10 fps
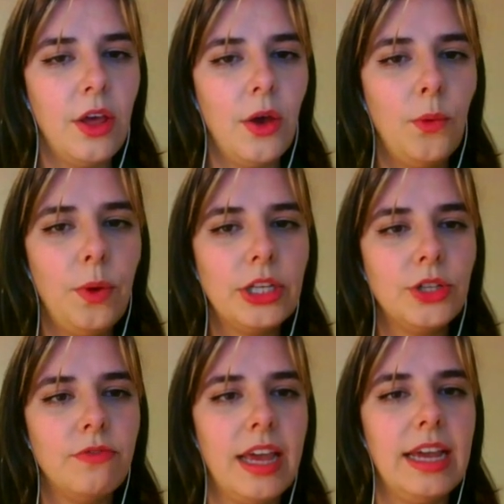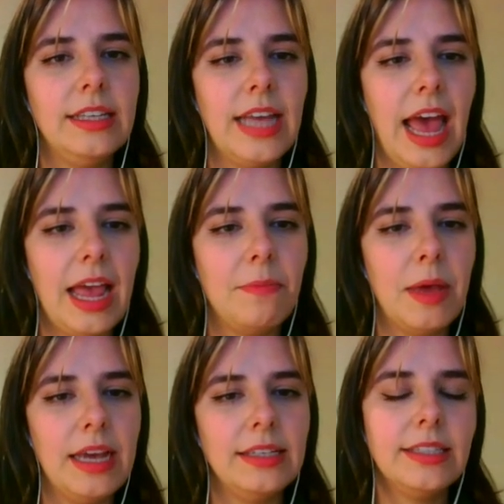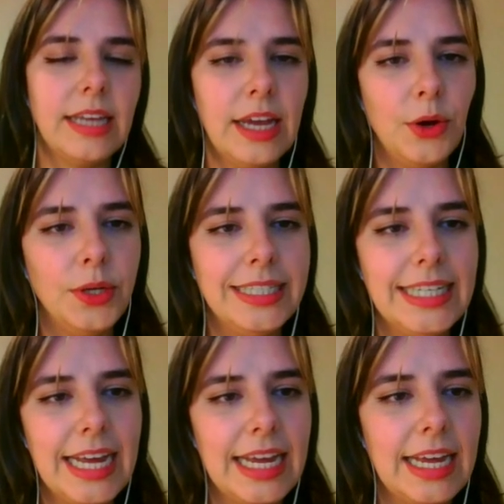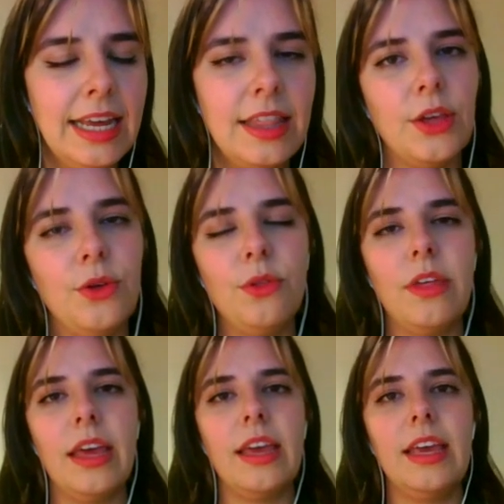which of these, A, B, C, or D, that you think